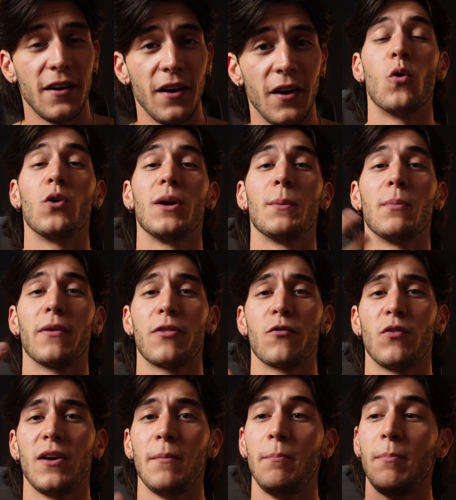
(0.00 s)
Or number
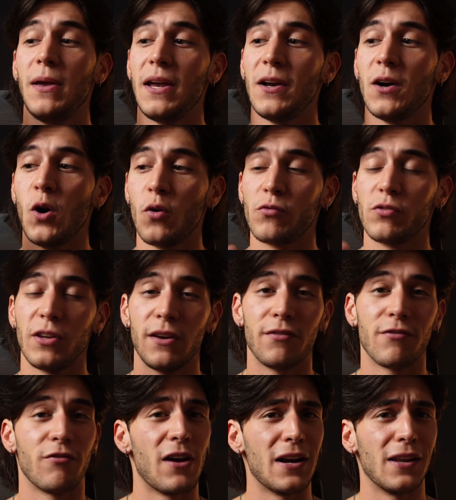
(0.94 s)
three, being overly
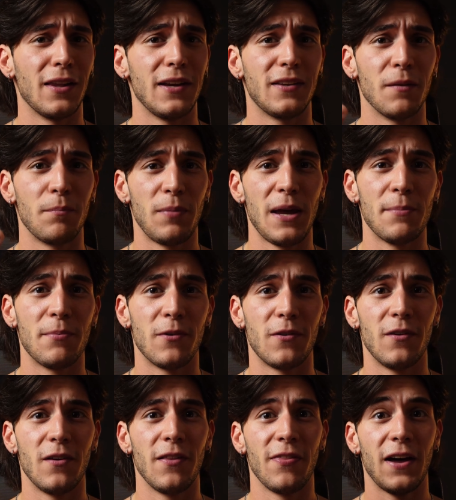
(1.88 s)
friendly to
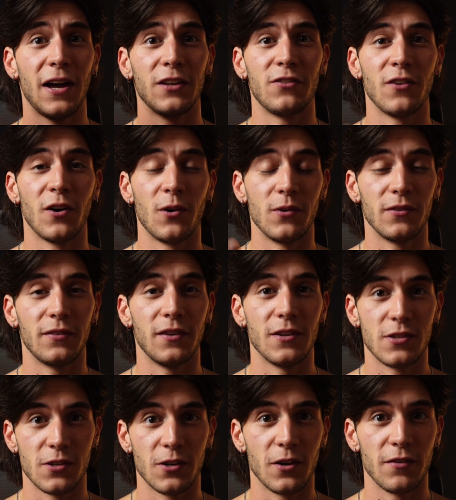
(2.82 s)
people that don't
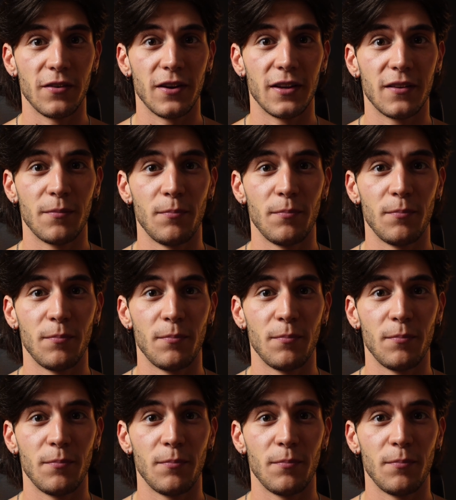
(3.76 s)
deserve it